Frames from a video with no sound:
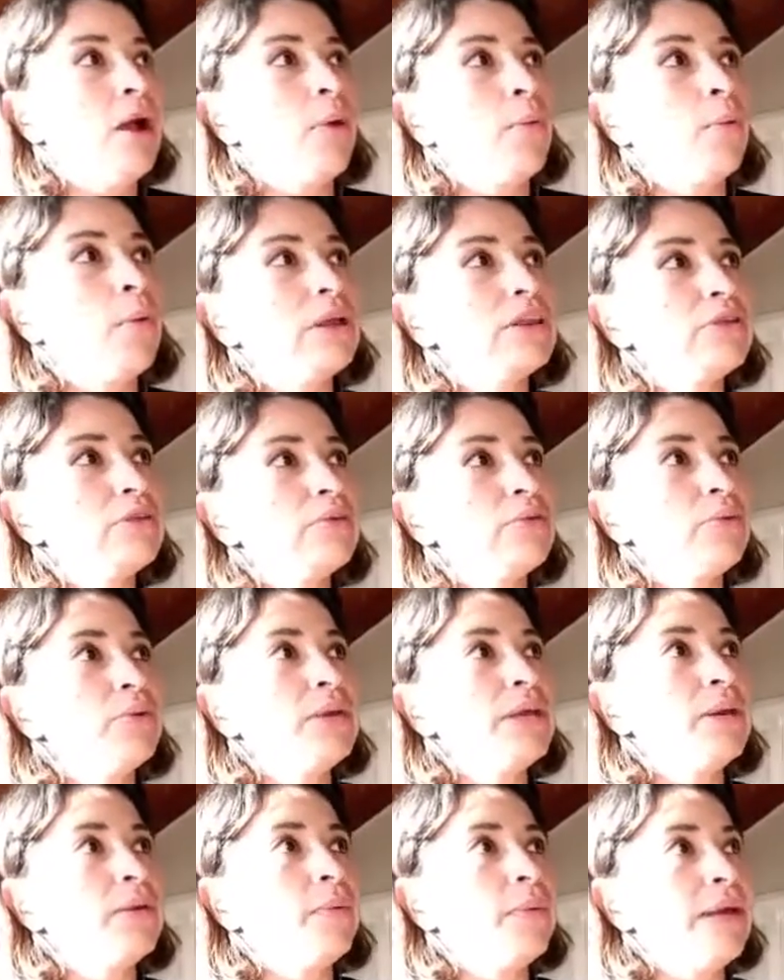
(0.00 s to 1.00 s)
What to do
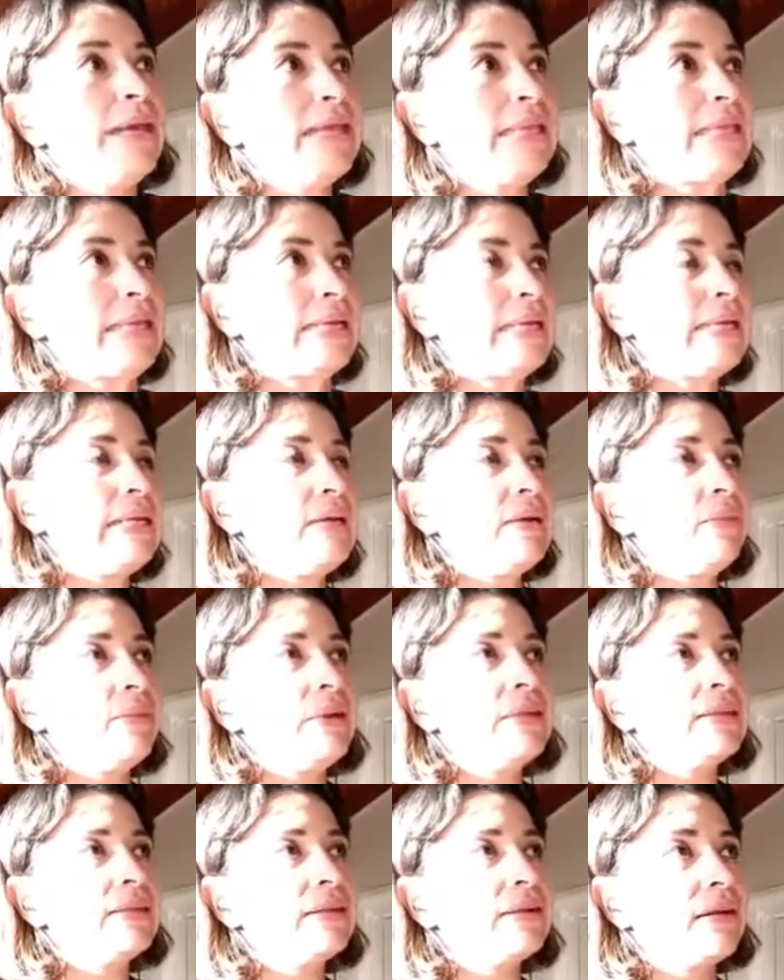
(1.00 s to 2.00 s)
in winter? In
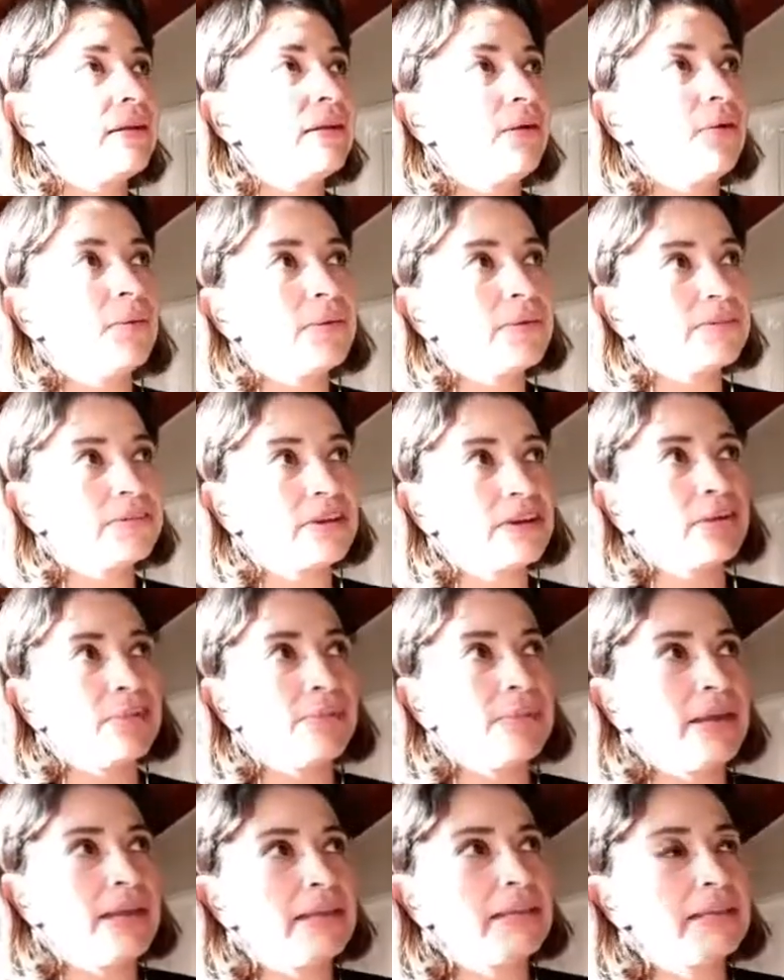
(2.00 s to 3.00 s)
winter, I always
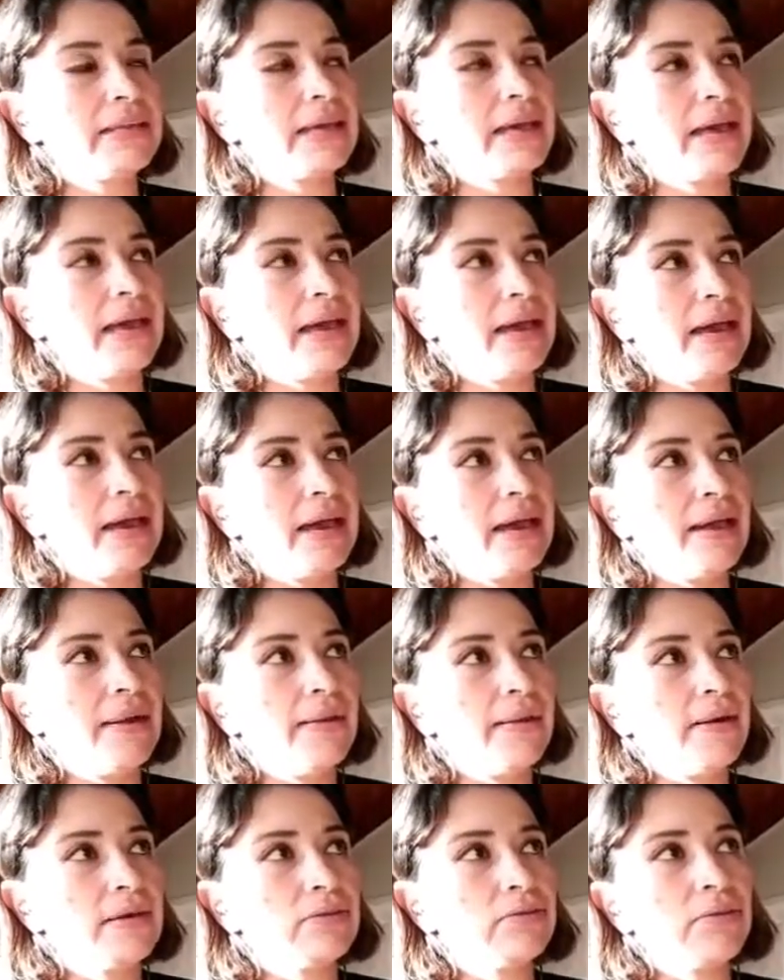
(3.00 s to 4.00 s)
recommend
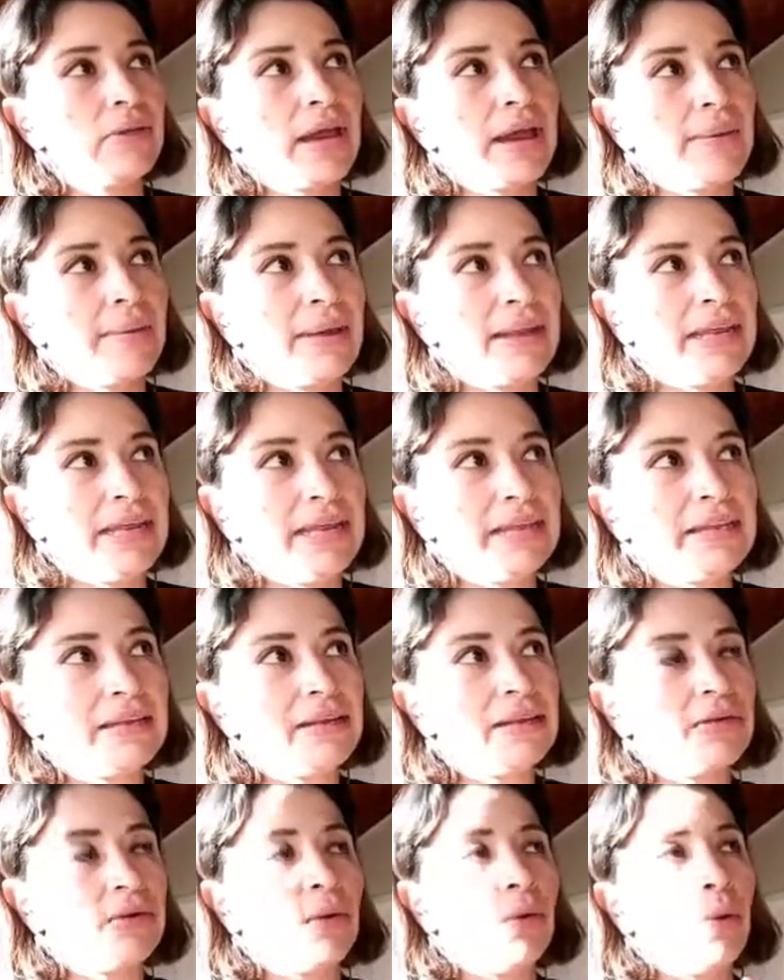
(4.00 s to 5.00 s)
to have a
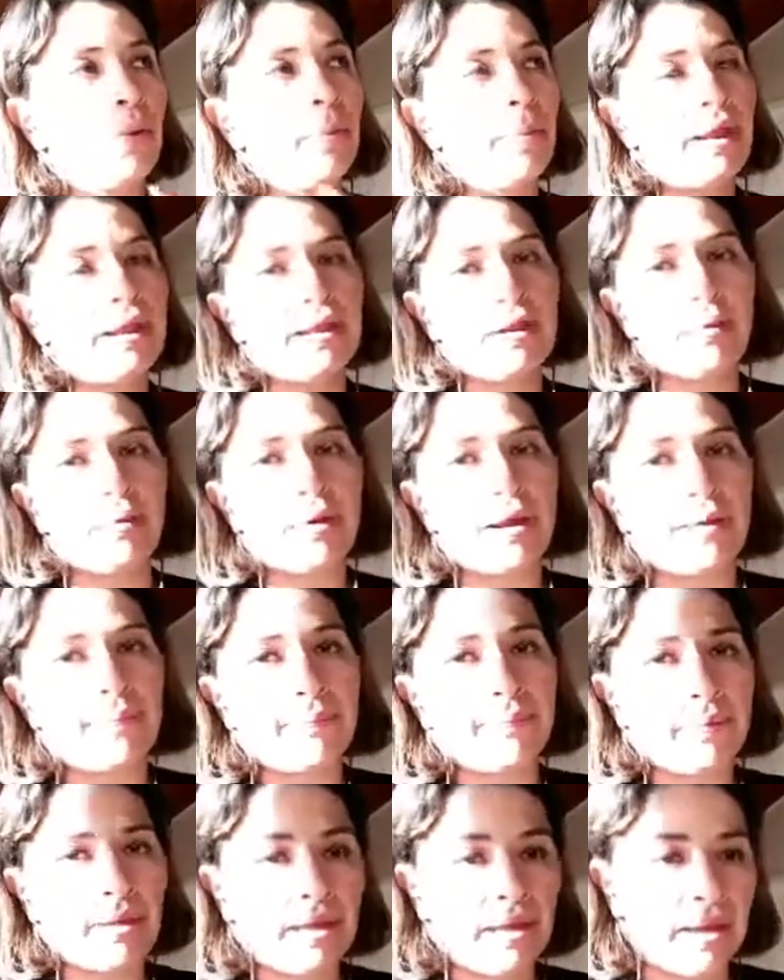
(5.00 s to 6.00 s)
knitted or very
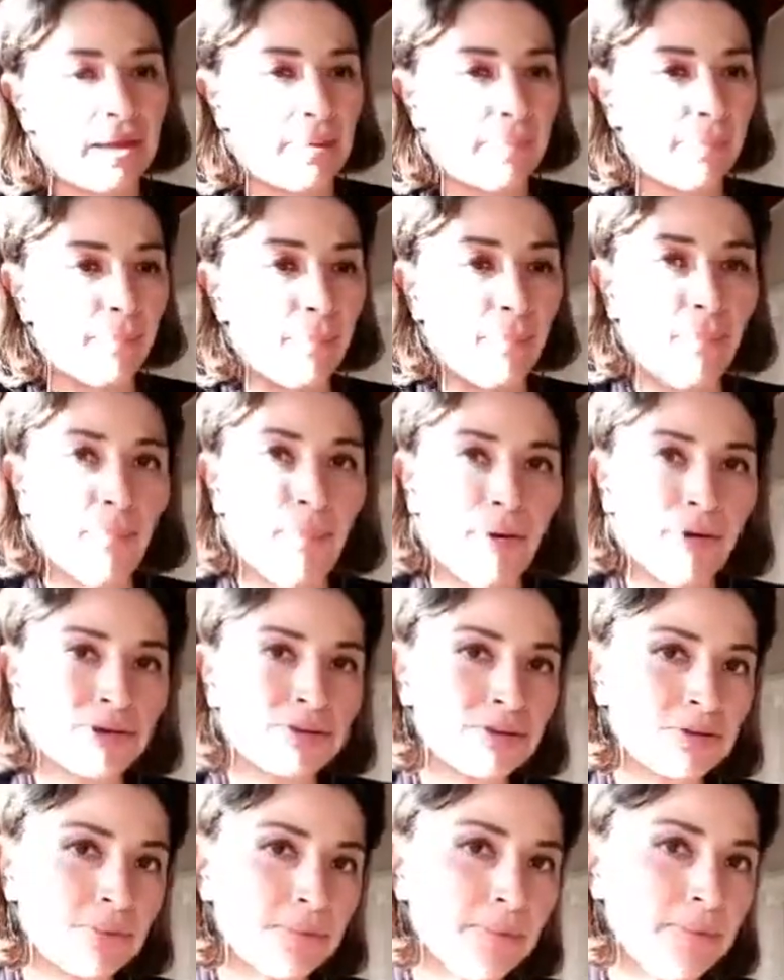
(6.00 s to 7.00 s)
warm
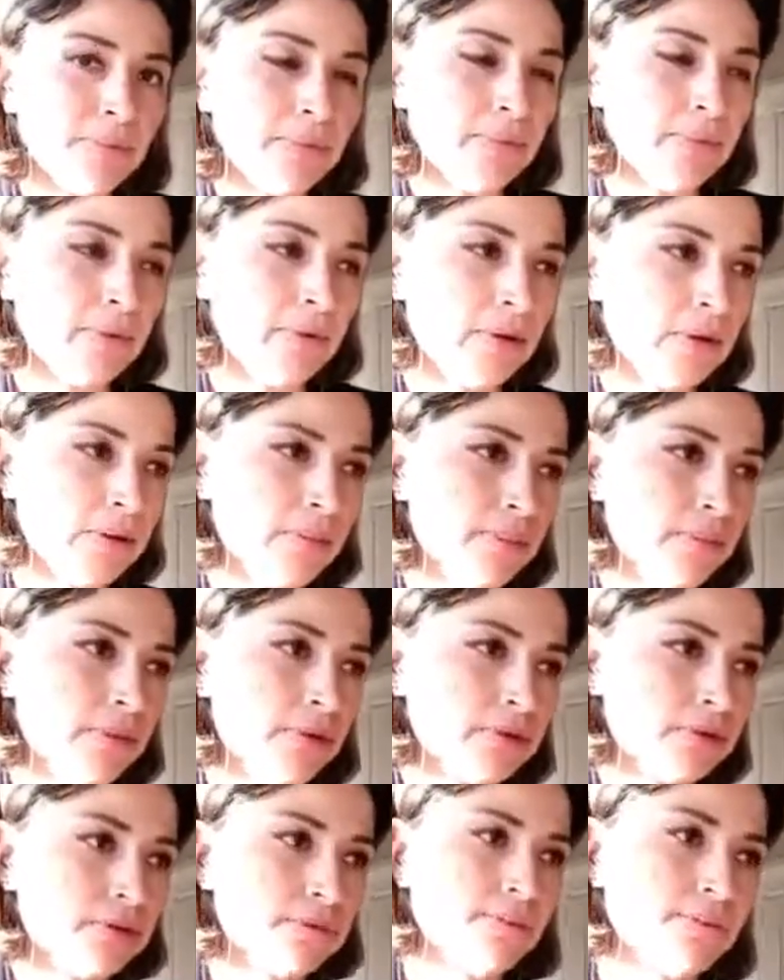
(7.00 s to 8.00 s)
bottom
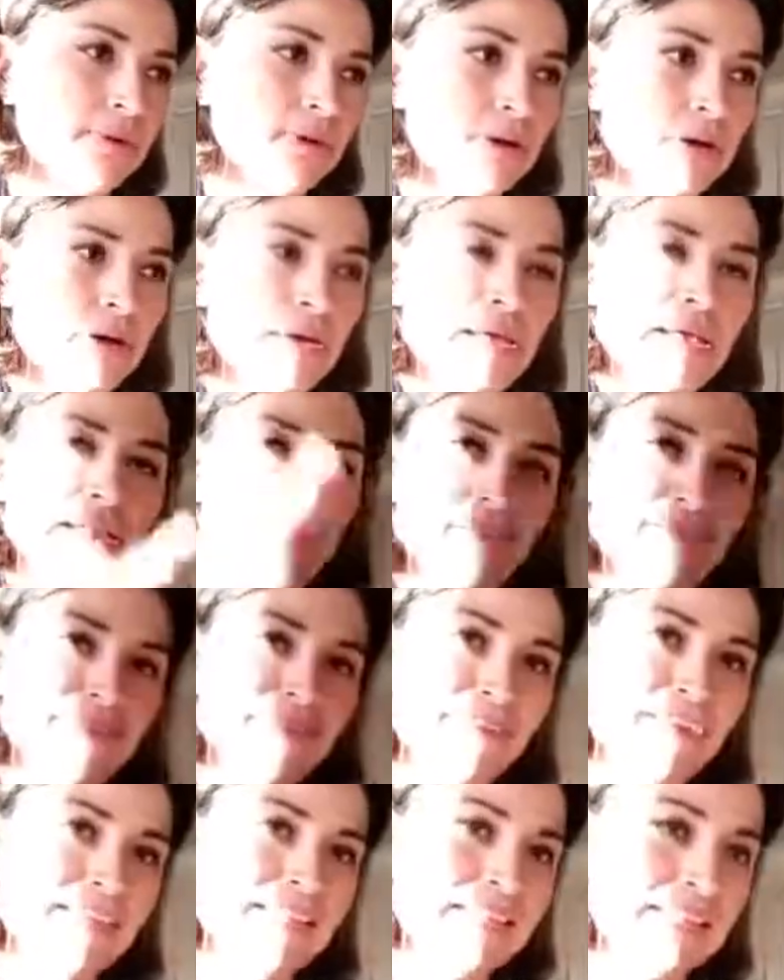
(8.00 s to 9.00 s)
and
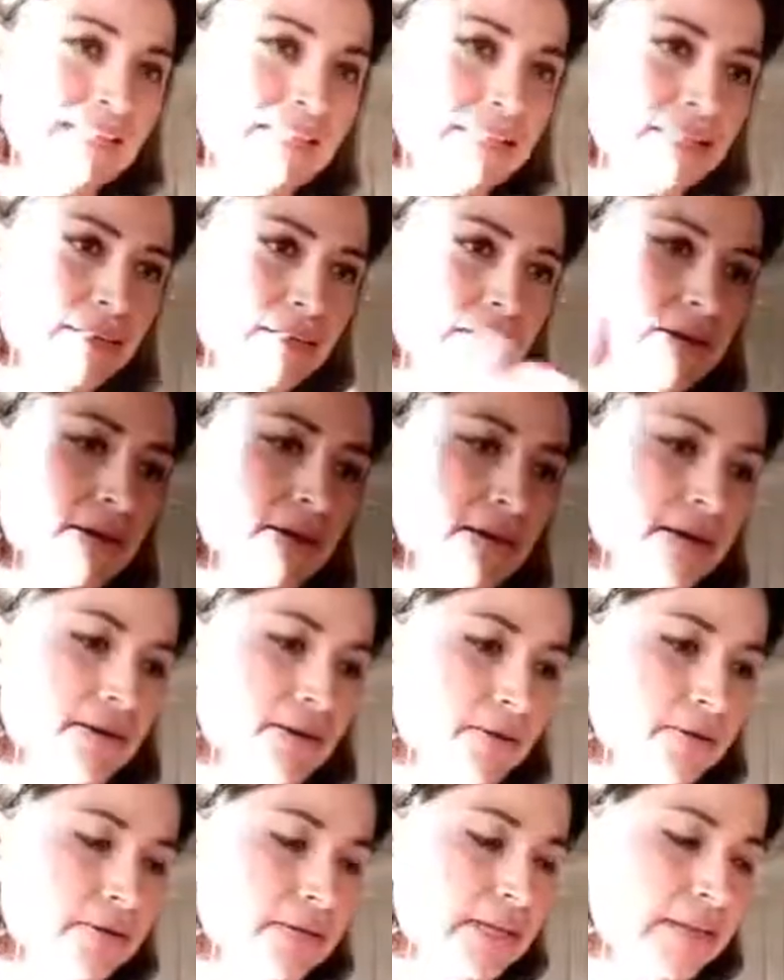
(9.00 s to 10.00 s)
fitted
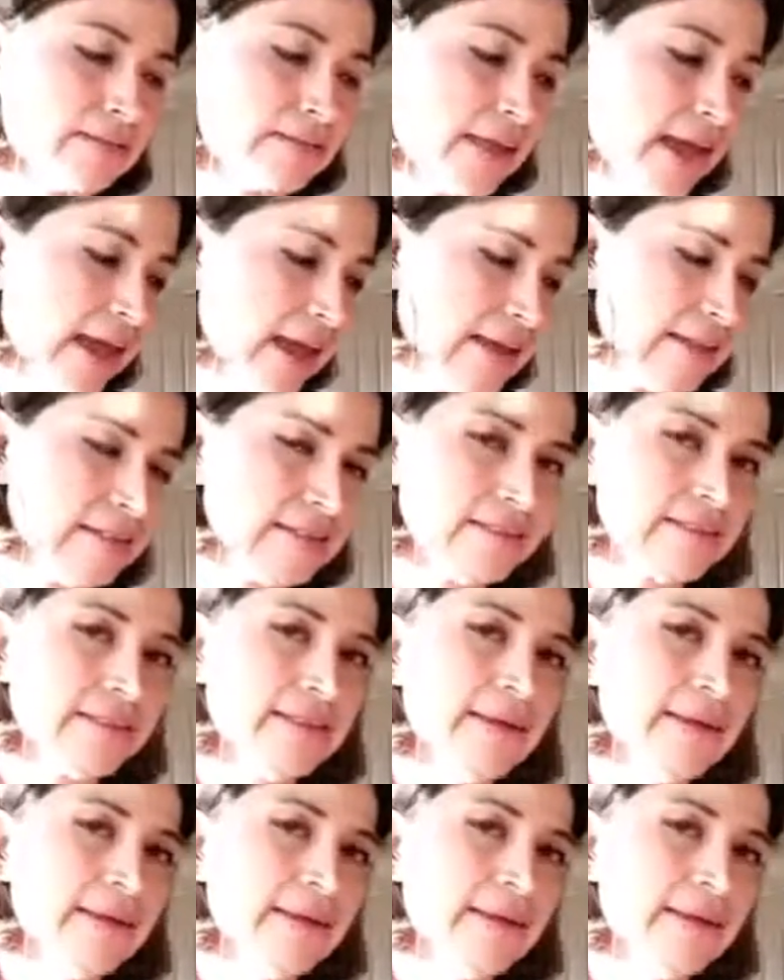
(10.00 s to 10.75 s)
on the sides.